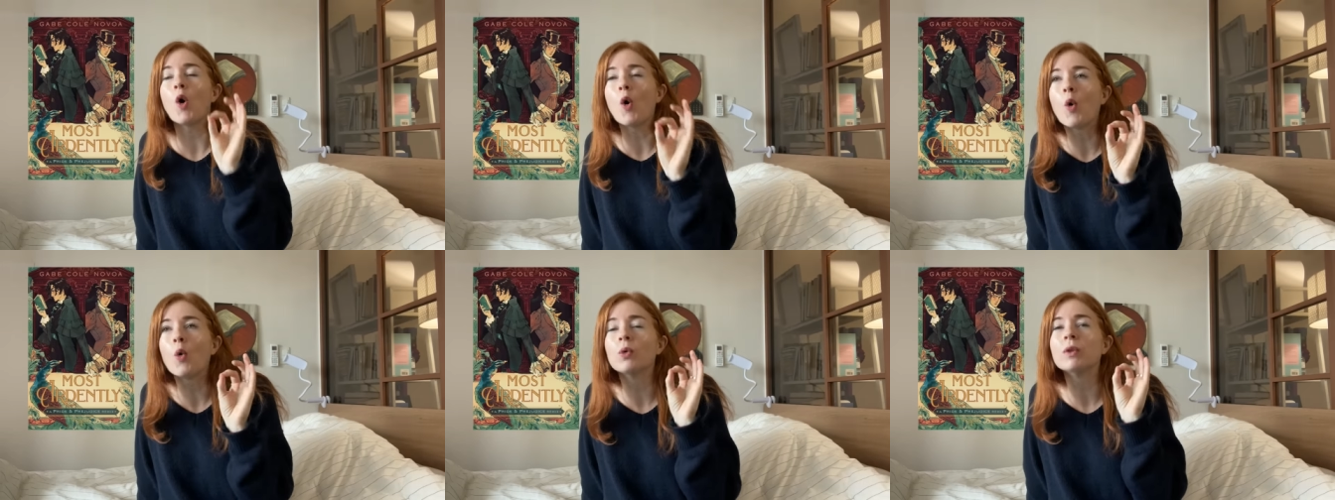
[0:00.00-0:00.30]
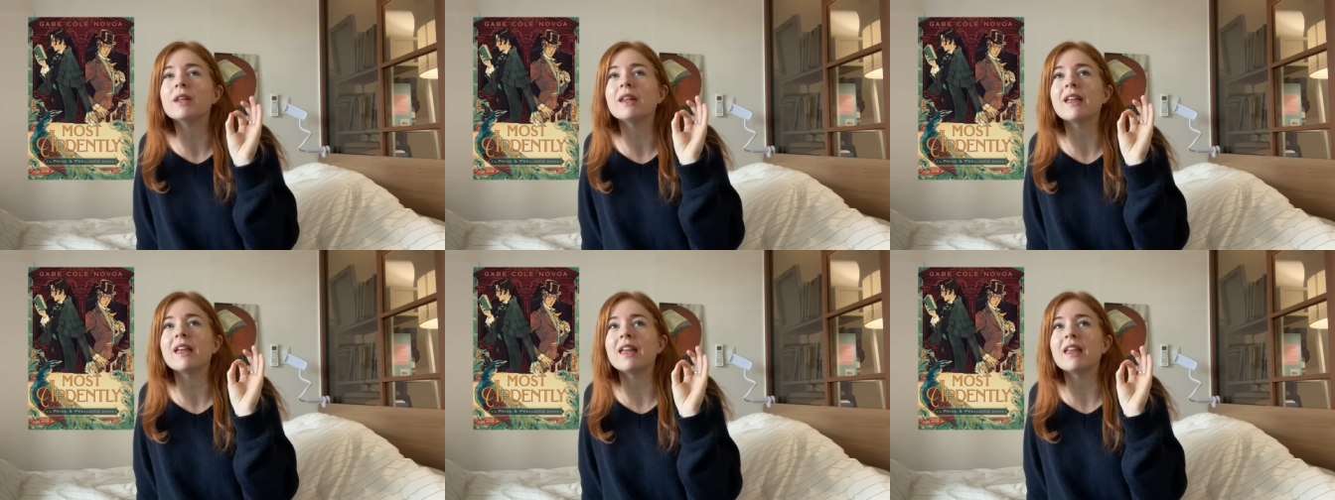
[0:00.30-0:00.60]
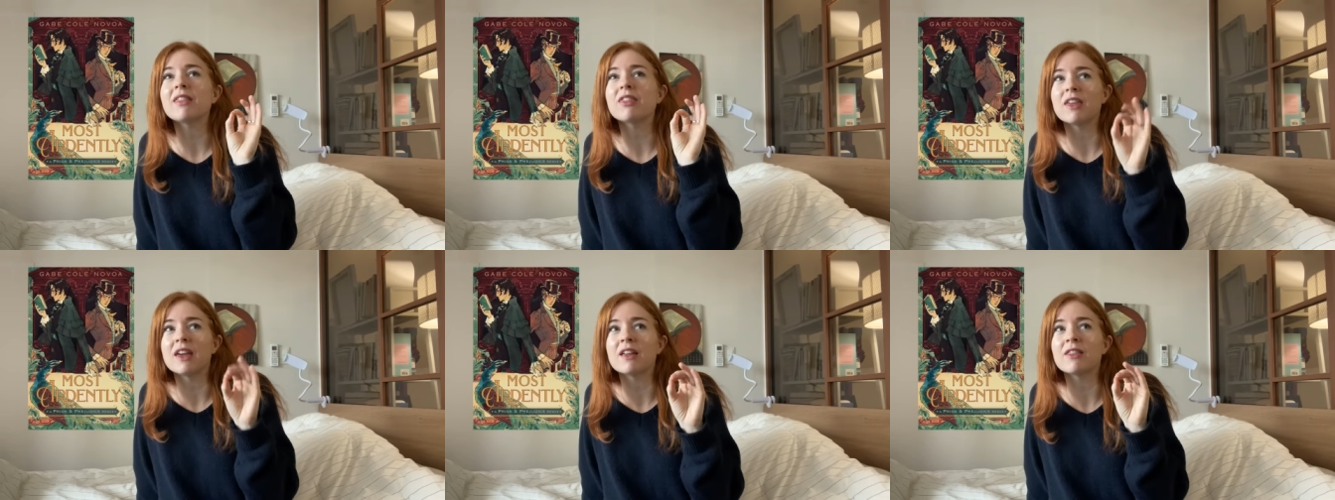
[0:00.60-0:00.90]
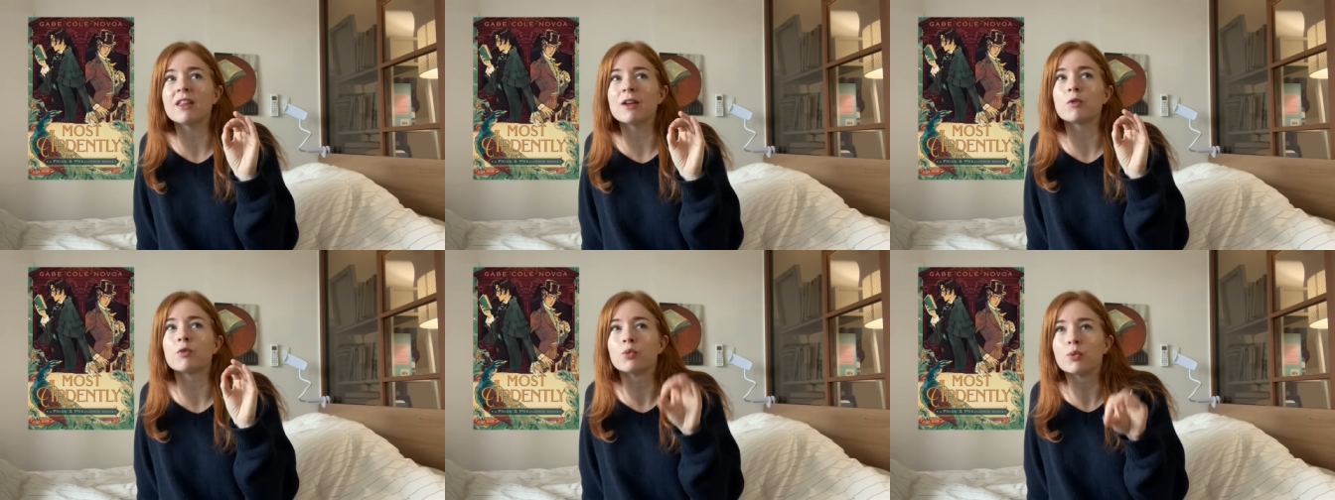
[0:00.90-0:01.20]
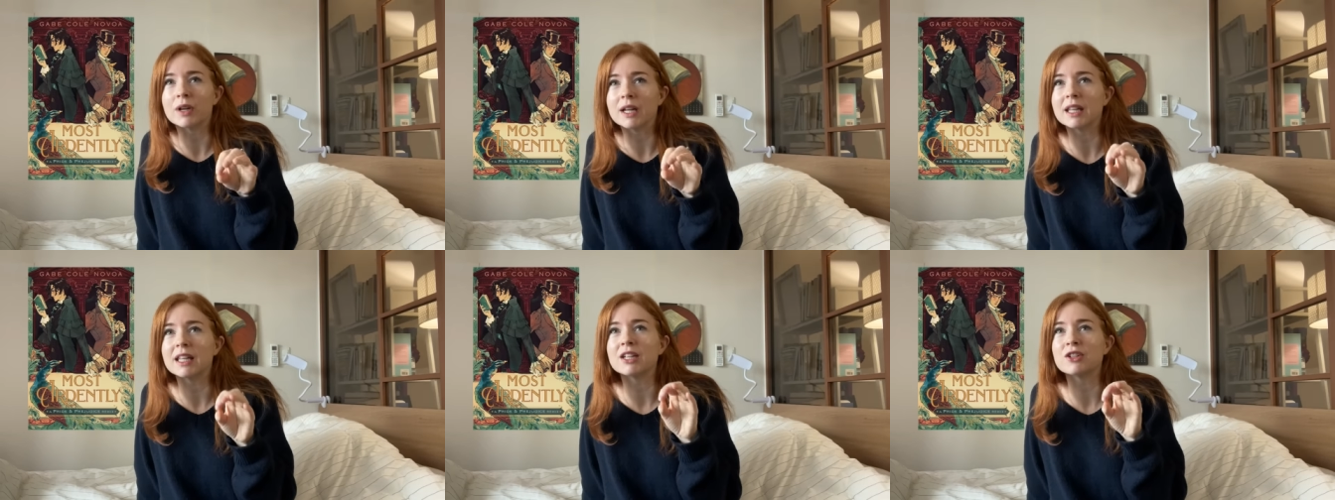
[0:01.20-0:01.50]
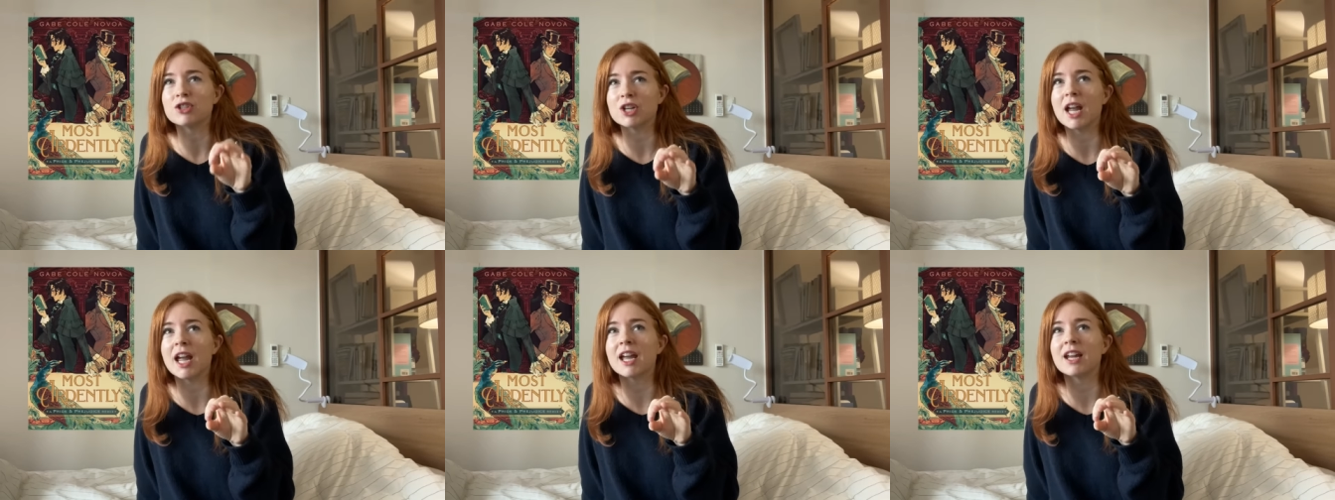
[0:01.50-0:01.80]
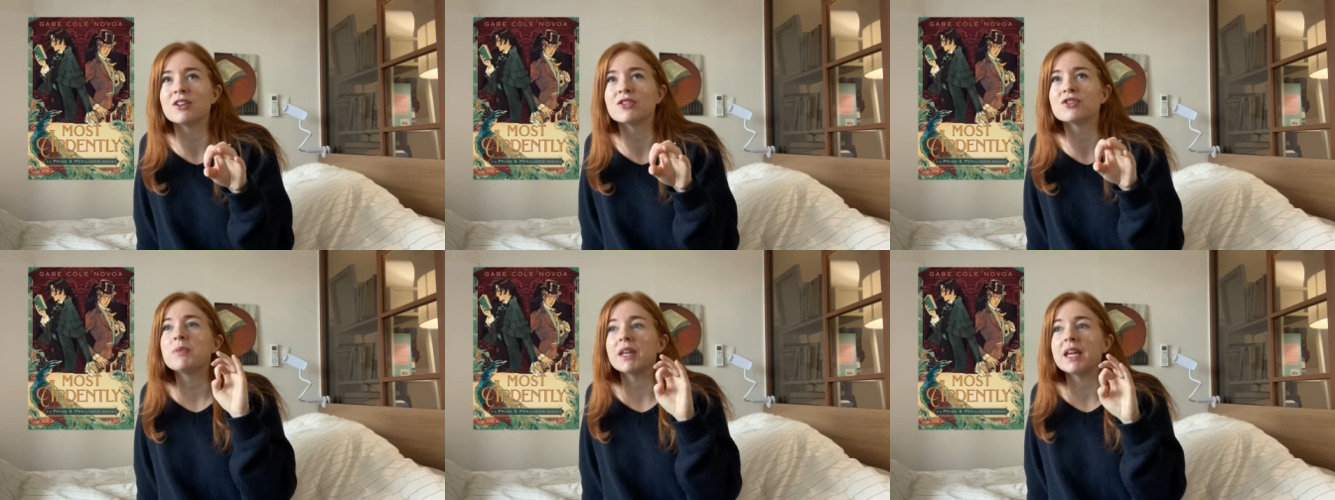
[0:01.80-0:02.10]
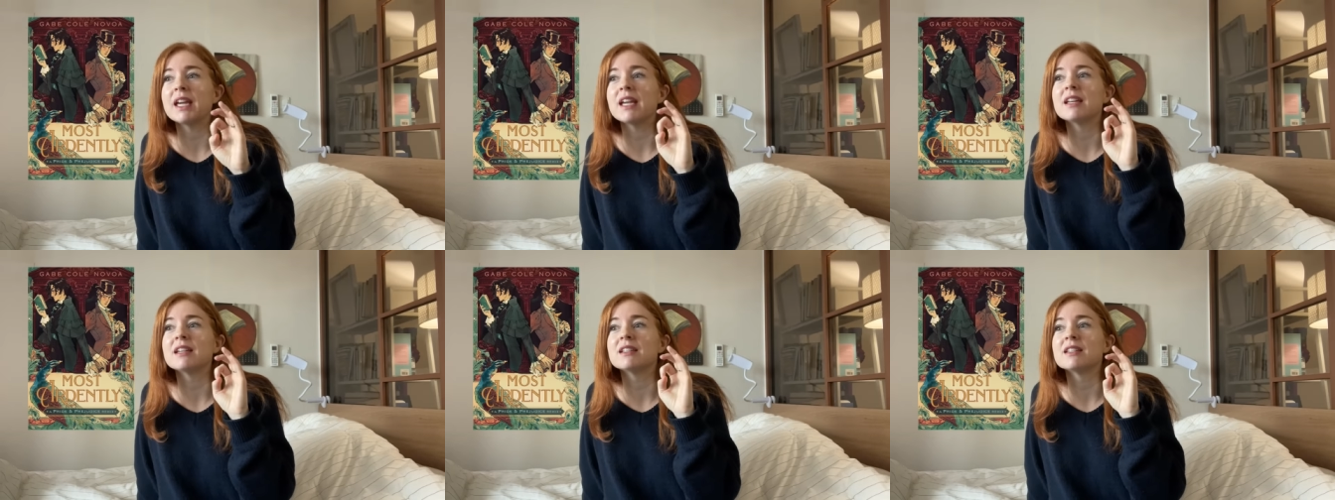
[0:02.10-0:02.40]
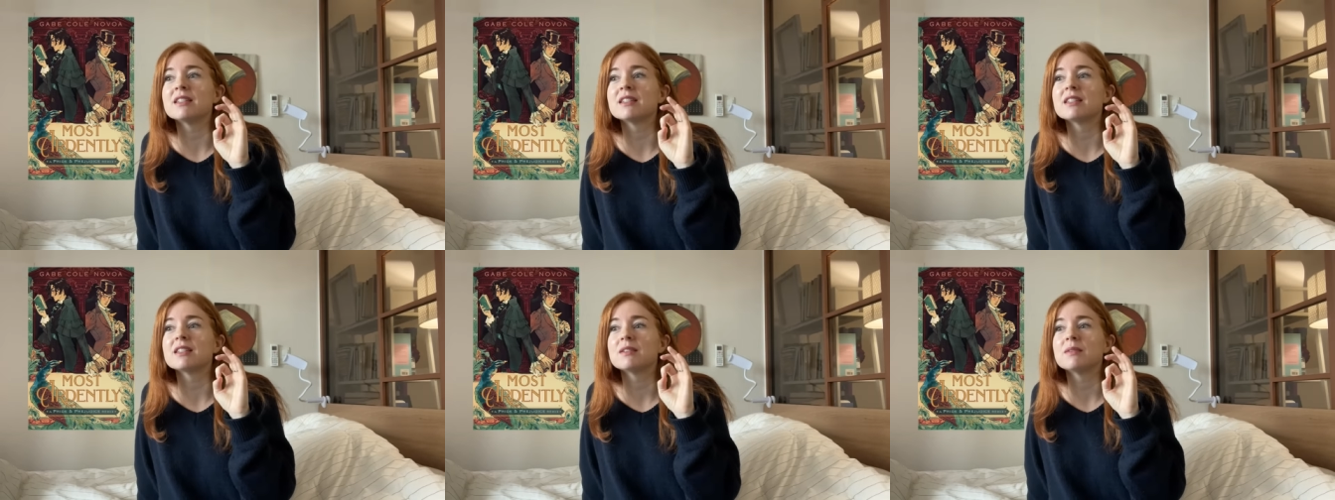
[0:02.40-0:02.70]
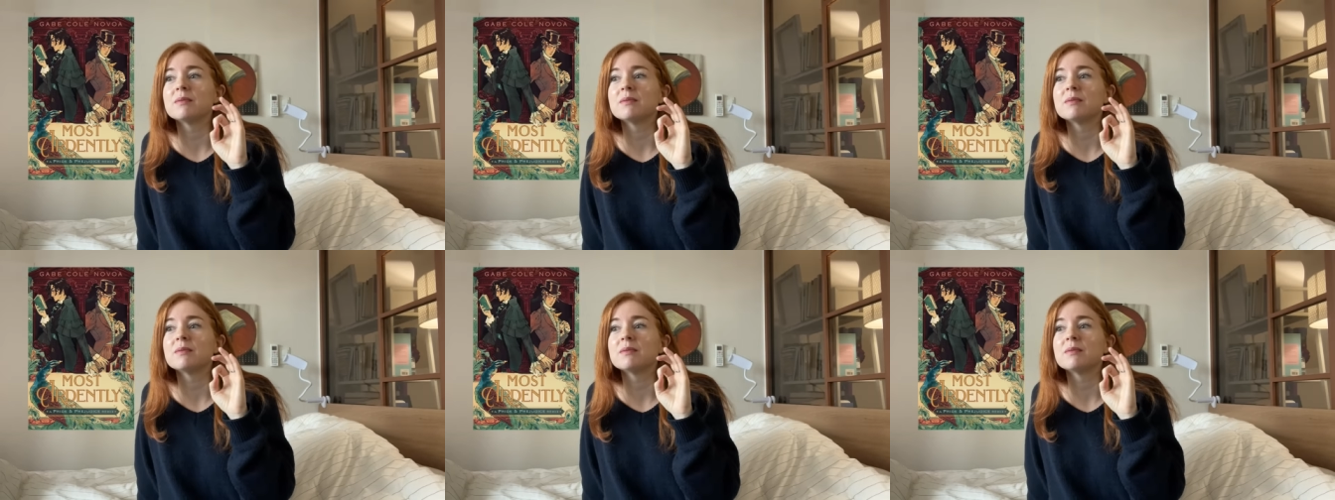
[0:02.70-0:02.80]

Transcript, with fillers: only thing that really changed is